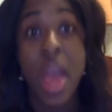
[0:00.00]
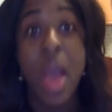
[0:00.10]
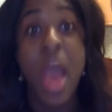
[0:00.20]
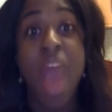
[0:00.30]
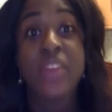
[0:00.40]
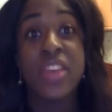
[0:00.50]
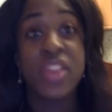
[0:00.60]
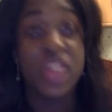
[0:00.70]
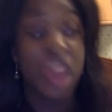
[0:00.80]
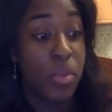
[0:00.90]
And in
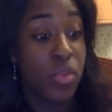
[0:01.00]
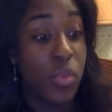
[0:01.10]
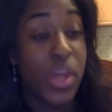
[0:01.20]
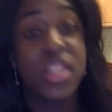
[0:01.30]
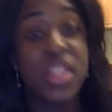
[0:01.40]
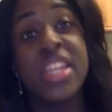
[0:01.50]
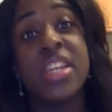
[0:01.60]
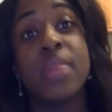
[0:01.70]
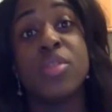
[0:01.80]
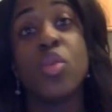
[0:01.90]
the couple of weeks
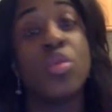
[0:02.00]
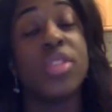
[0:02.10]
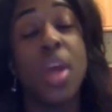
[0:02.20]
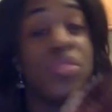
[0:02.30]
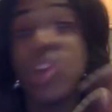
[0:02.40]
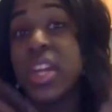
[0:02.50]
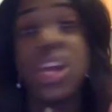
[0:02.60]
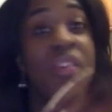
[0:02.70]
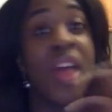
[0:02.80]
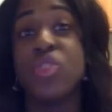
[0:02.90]
leading up to the course, I was
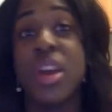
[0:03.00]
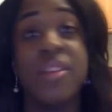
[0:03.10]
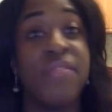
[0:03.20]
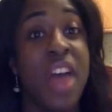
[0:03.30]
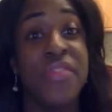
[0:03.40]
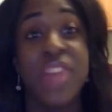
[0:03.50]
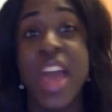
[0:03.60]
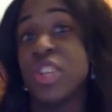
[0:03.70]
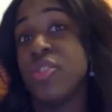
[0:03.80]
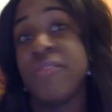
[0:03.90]
running around trying to find that
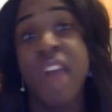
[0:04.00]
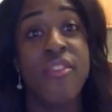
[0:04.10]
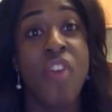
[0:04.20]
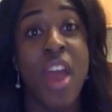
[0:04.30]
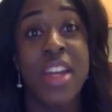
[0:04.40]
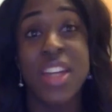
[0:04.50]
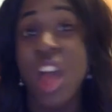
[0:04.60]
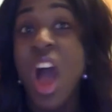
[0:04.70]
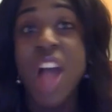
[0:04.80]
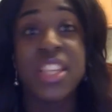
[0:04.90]
extra £5,000.
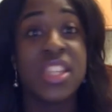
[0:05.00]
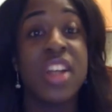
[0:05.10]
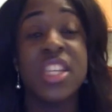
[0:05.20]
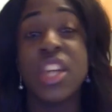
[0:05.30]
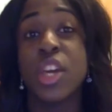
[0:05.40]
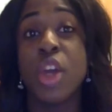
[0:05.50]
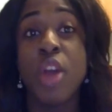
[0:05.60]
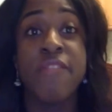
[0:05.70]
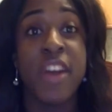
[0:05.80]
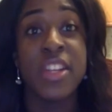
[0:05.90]
I started a
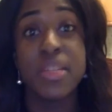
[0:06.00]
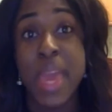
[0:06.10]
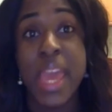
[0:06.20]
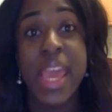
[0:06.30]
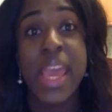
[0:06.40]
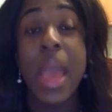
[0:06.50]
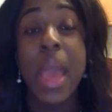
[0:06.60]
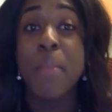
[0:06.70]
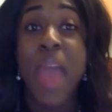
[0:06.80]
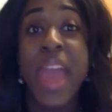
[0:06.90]
GoFundMe
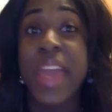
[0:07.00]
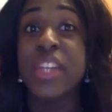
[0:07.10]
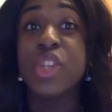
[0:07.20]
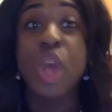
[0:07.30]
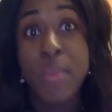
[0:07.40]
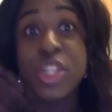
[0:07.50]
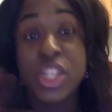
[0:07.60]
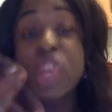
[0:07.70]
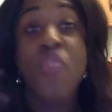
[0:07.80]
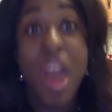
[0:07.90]
page, which
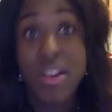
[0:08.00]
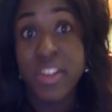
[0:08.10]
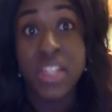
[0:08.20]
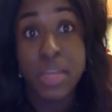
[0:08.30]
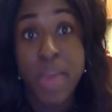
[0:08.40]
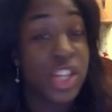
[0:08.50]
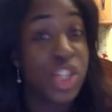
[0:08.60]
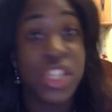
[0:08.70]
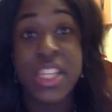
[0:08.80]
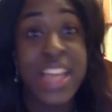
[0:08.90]
is a crowdfunding
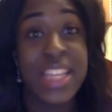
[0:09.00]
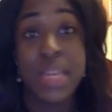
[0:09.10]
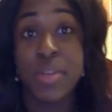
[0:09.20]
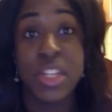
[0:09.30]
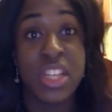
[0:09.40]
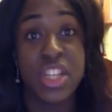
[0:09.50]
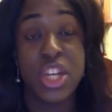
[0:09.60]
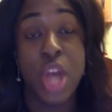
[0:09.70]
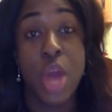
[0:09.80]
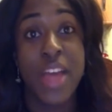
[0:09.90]
page, just in case anybody
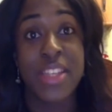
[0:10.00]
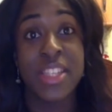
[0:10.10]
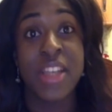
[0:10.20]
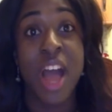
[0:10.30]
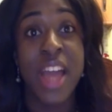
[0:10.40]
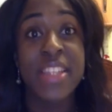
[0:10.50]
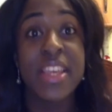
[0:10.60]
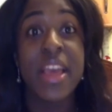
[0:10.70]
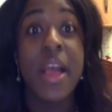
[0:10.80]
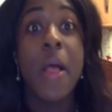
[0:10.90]
doesn't know that site.